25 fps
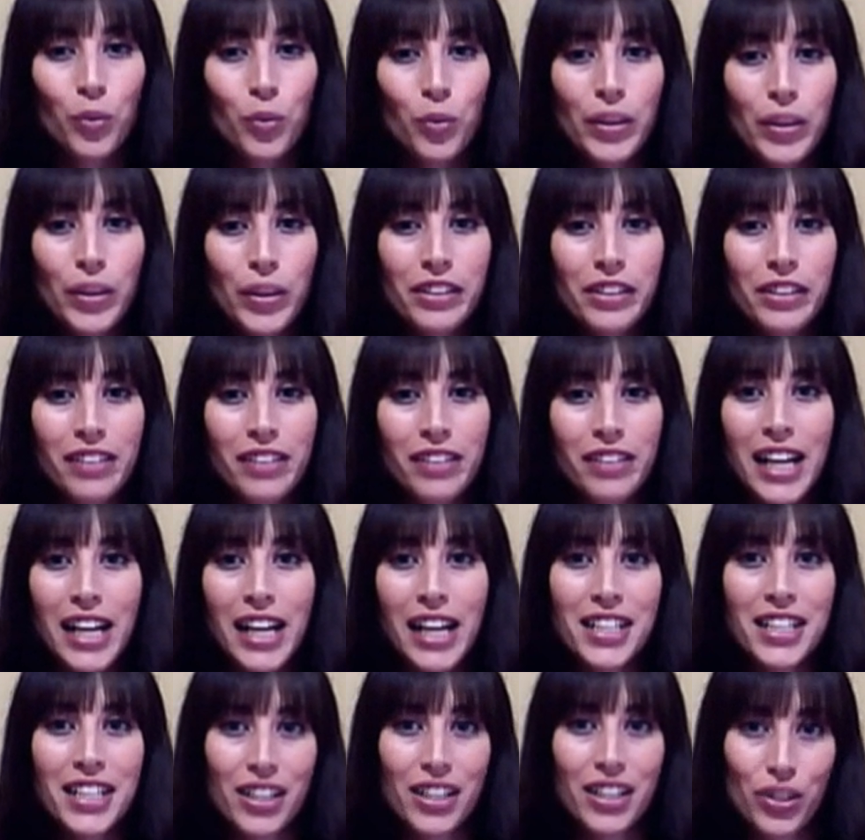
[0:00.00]
When you're
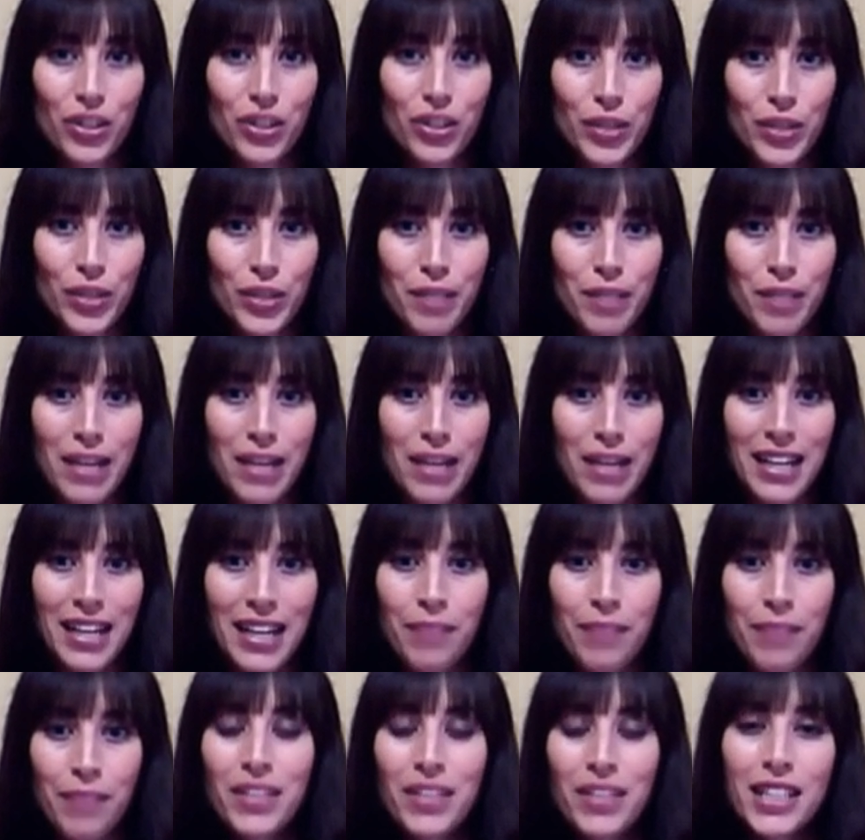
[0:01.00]
creating your Twitter
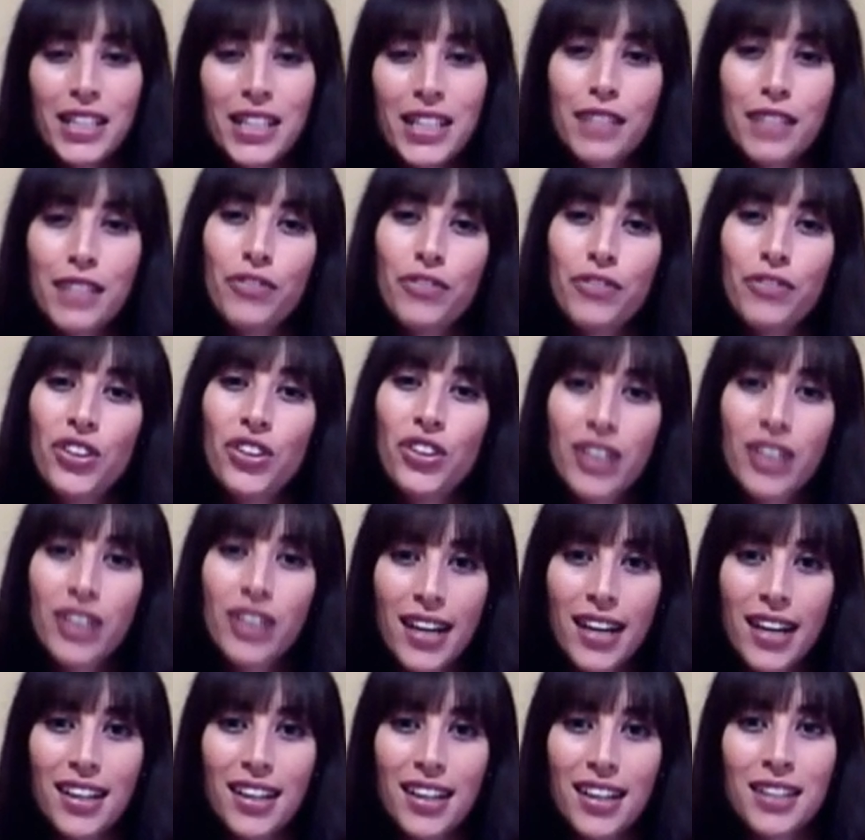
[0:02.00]
banner, there's a few
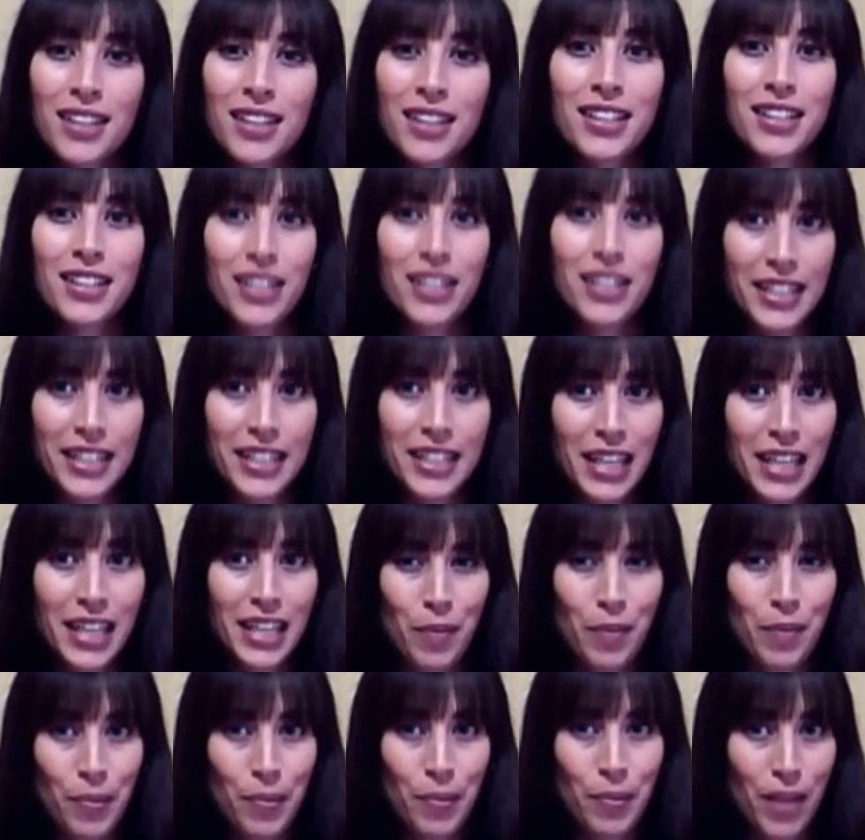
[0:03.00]
guidelines that you need to
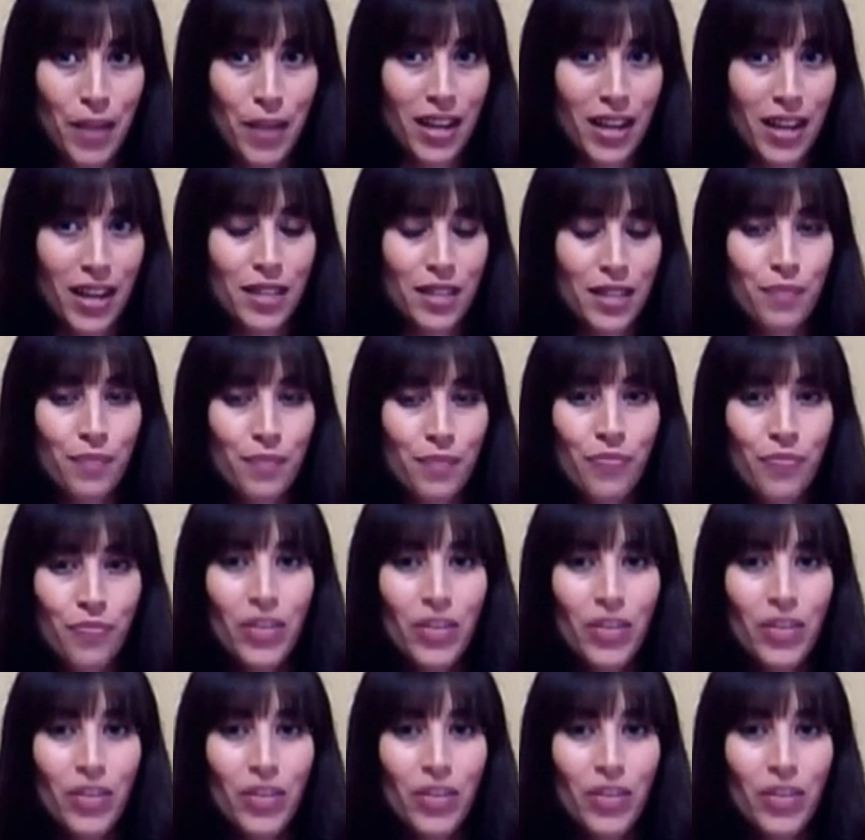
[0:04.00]
keep in mind.